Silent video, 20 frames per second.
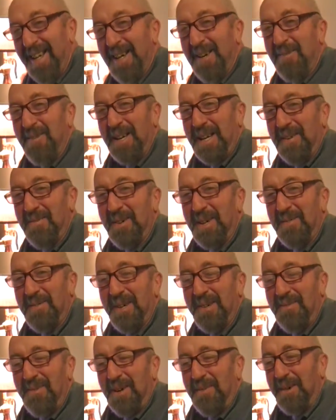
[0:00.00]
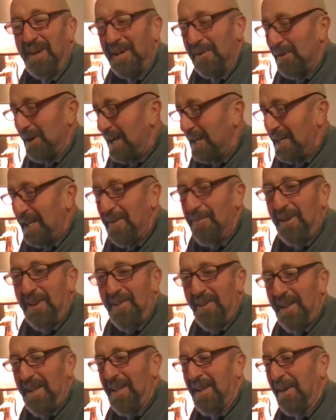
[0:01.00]
my buddy Rod, he'd be
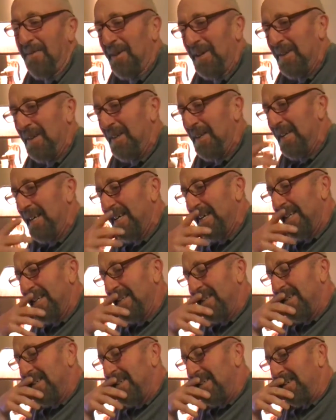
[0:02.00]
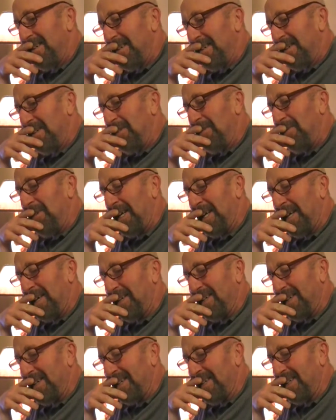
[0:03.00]
seeing it, be going, oh my
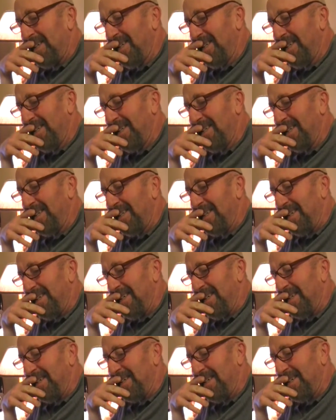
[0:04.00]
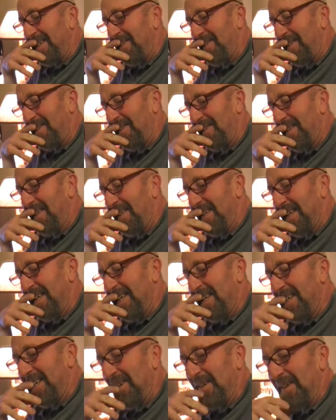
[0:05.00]
god. He says,
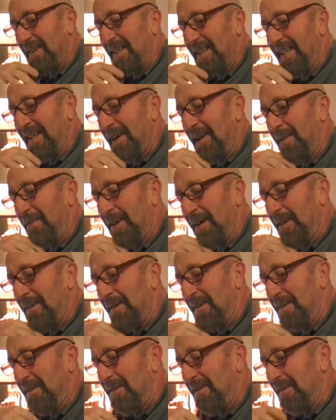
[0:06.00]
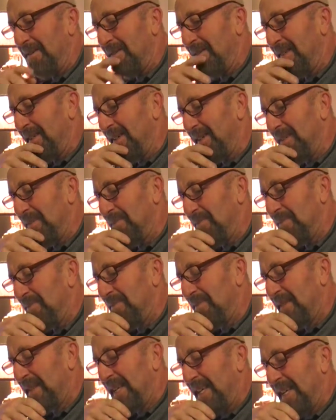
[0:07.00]
you know, and he'd be going, oh,
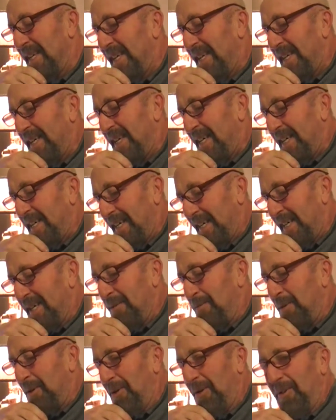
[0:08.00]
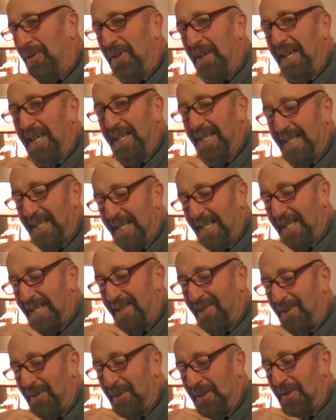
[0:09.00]
yeah, booze, yeah,
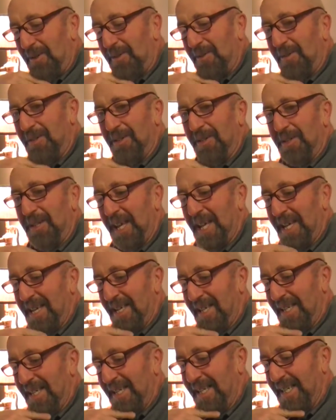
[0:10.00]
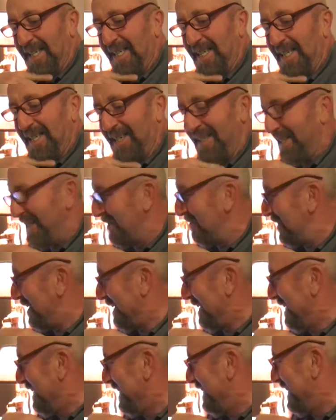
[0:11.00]
it's a wonderful thing, yeah,
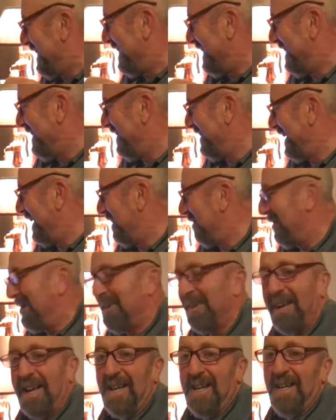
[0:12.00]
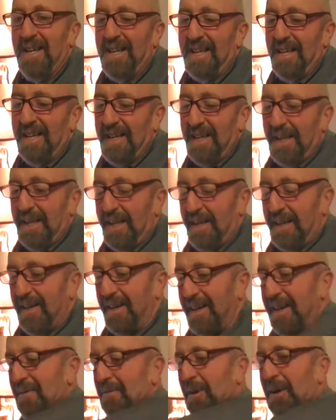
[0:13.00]
lovely. Anyway, okay,
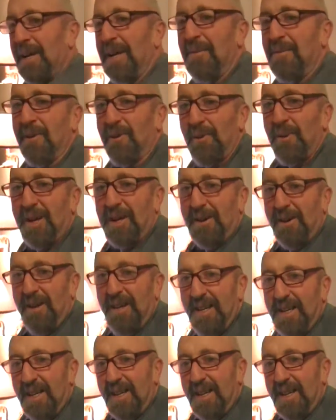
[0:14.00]
I'm working up a sweat here.